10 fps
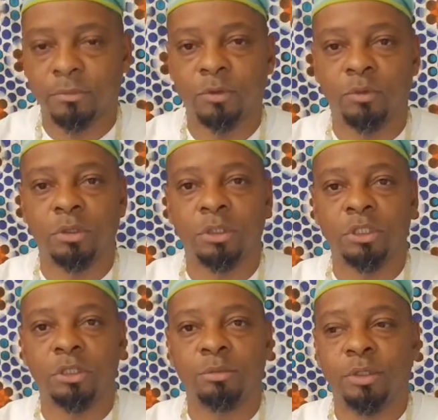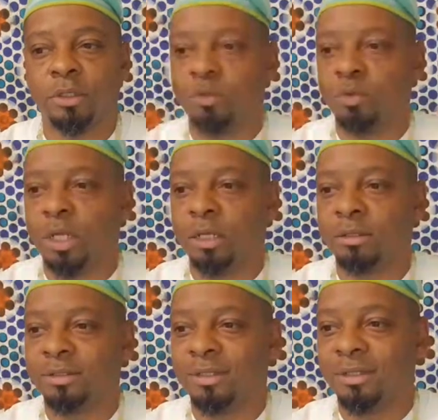I'm gonna listen to a bit of Kunde.
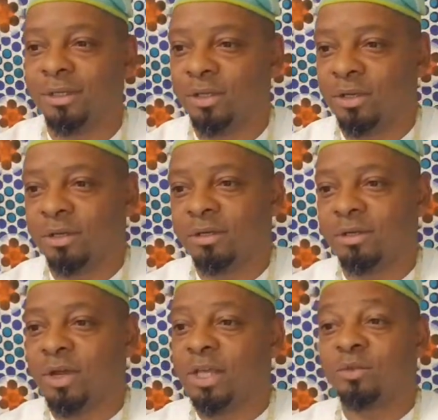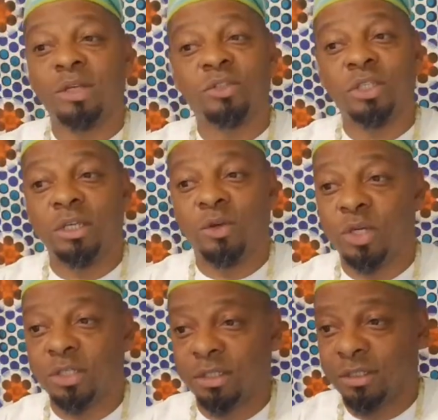All right, so I don't see any
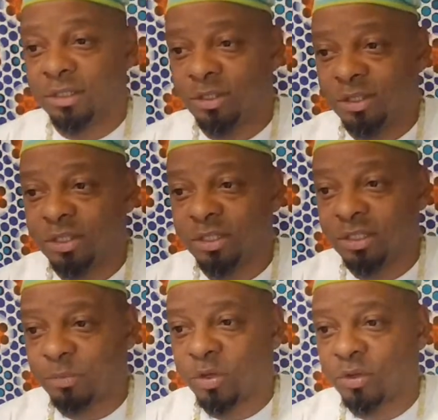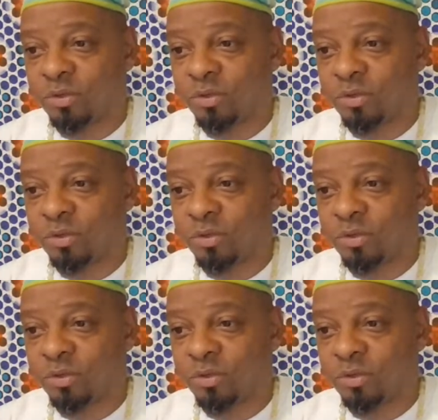questions, and this is typical.